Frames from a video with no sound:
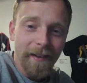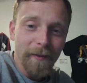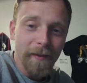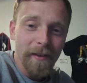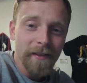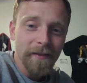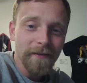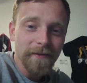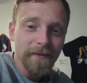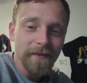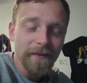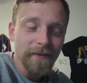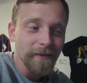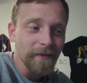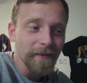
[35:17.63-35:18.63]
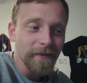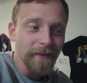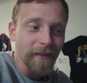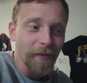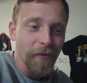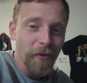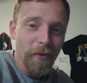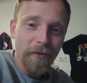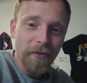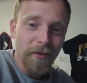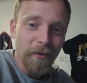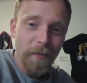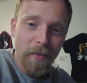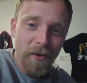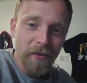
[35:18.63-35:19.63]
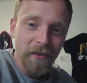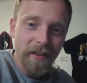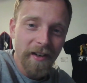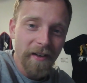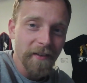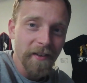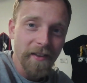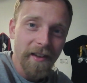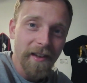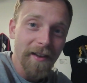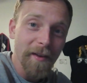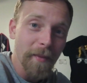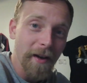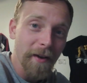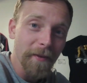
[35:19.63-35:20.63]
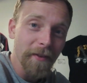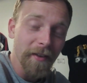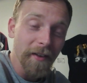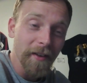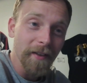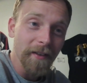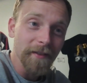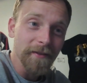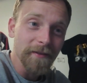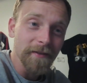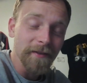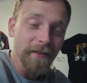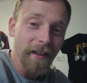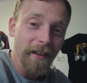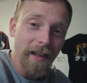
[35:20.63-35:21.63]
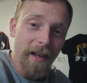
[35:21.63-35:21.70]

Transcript: well, if you are so bold enough to think about the